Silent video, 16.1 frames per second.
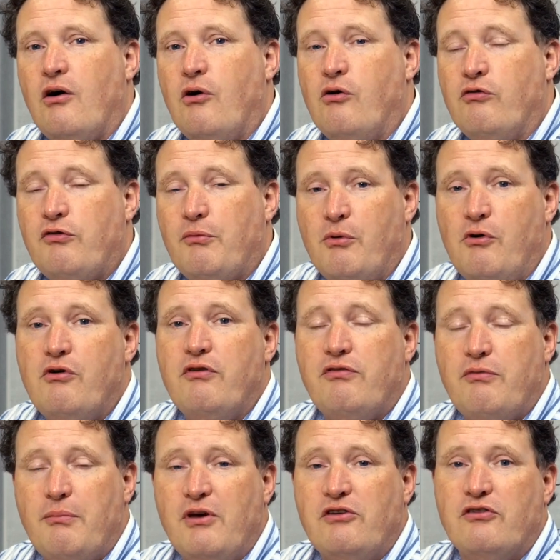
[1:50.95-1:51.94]
Or for more
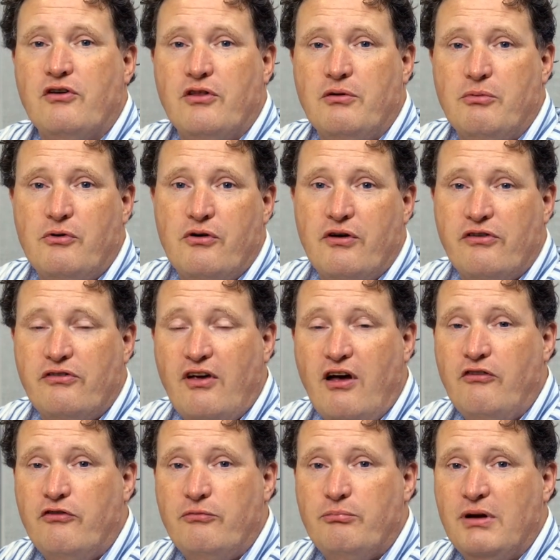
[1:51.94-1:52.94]
information on the board
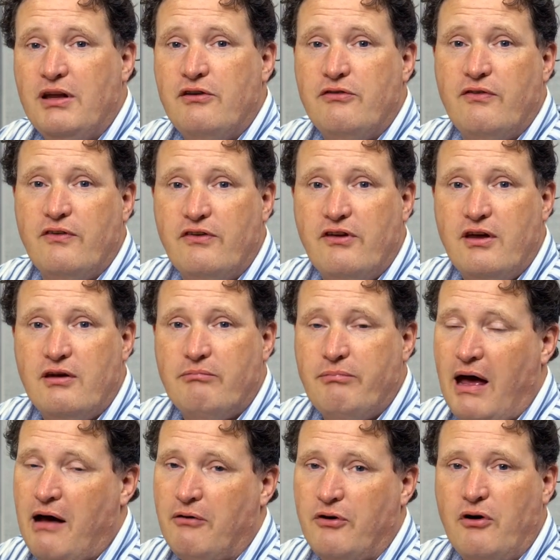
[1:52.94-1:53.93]
itself, please
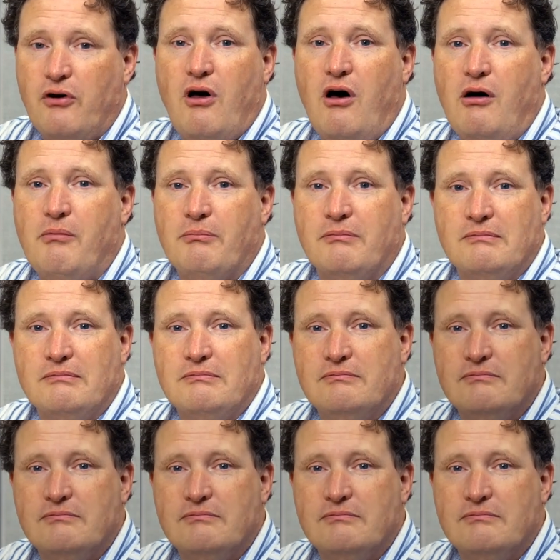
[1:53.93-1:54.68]
visit power.com.